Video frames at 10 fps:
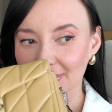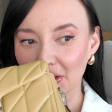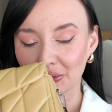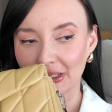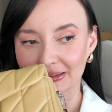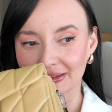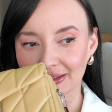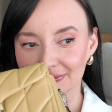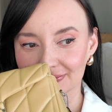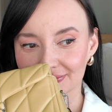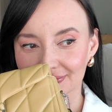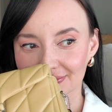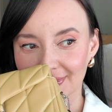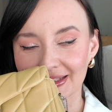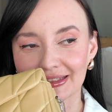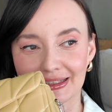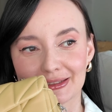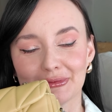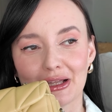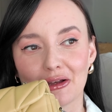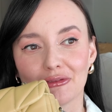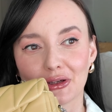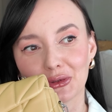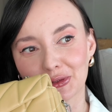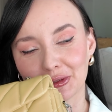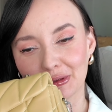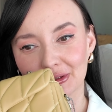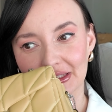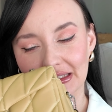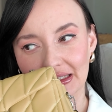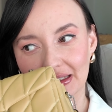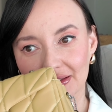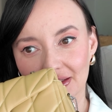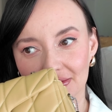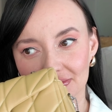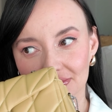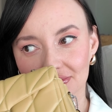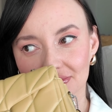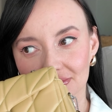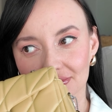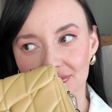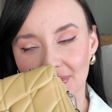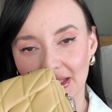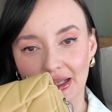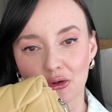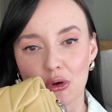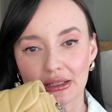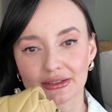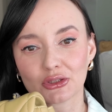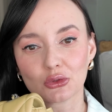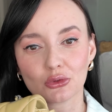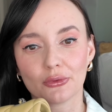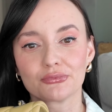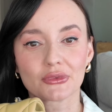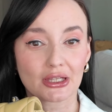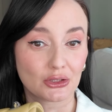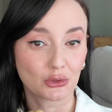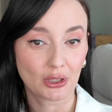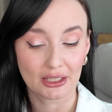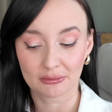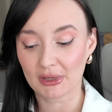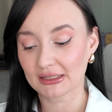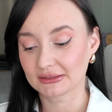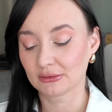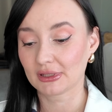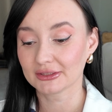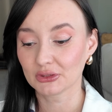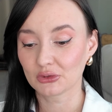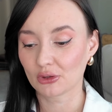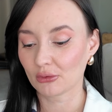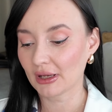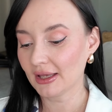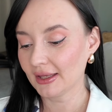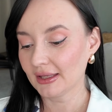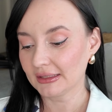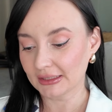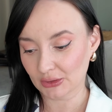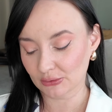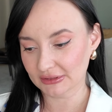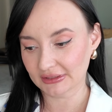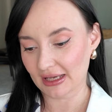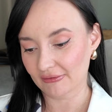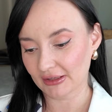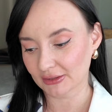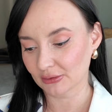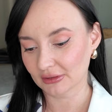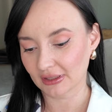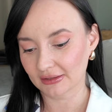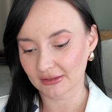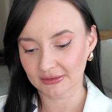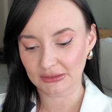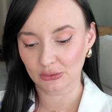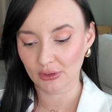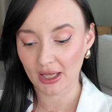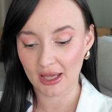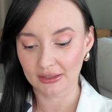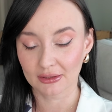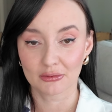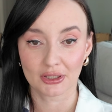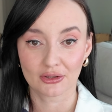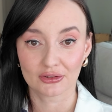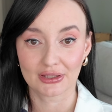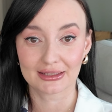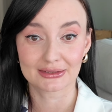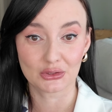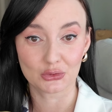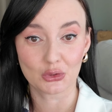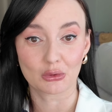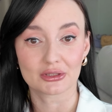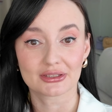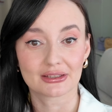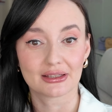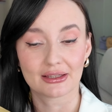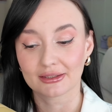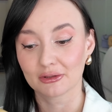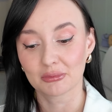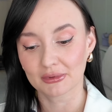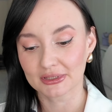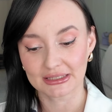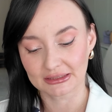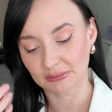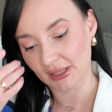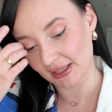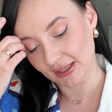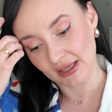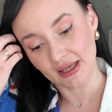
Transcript: Who doesn't? This is a smell of a good quality leather. Like, once you into handbags and once you know the good stuff and good leathers, you can recognize the good quality leather just by